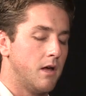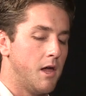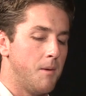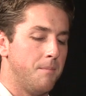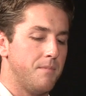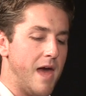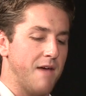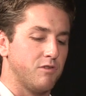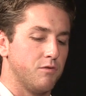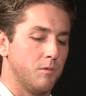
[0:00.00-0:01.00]
Yeah,
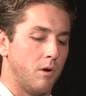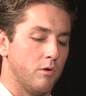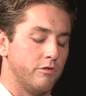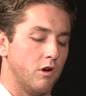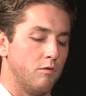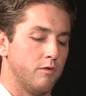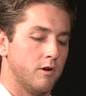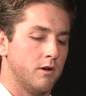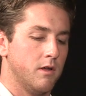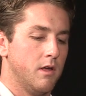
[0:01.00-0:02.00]
after football was
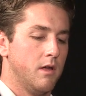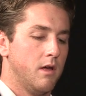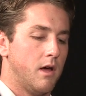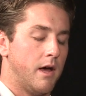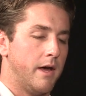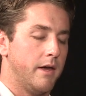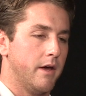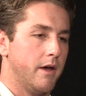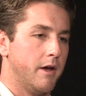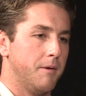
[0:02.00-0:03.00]
over, I
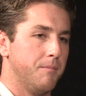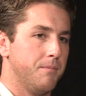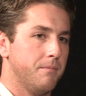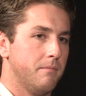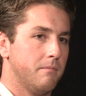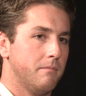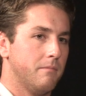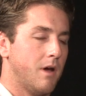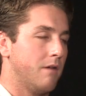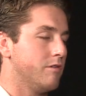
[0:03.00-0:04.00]

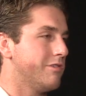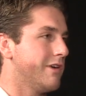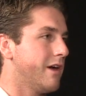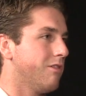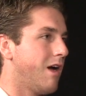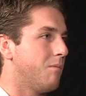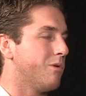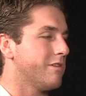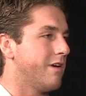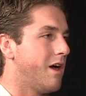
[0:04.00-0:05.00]
obviously had a lot
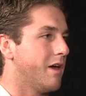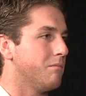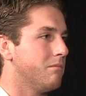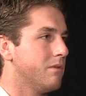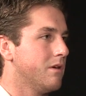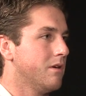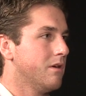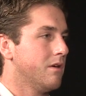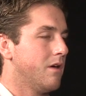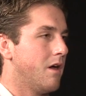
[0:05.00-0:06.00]
more time.
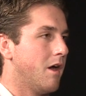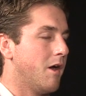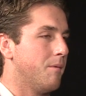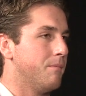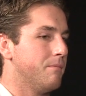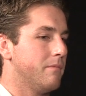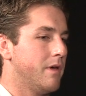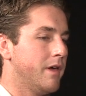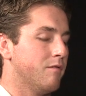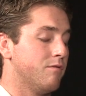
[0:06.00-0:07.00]

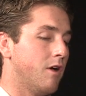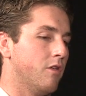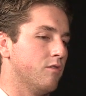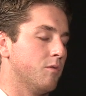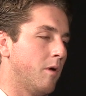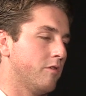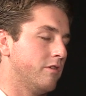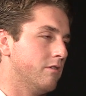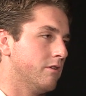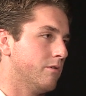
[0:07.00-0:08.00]
And following the football
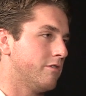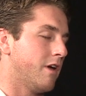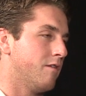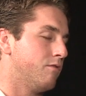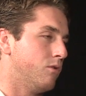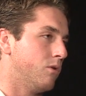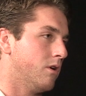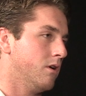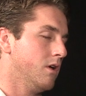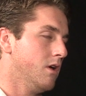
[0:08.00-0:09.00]
season, it was time
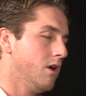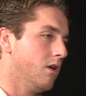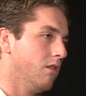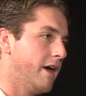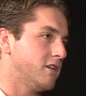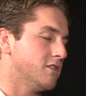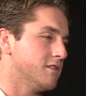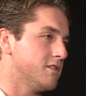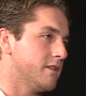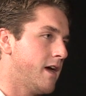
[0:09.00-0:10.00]
for
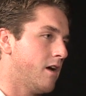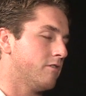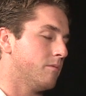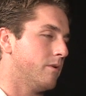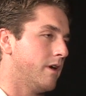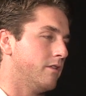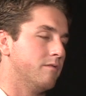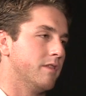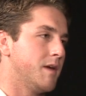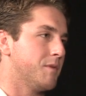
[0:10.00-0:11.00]
elections in the House. I
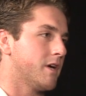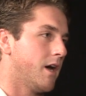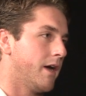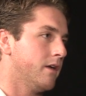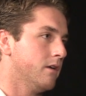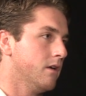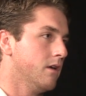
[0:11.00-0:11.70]
live in Lambda Chi.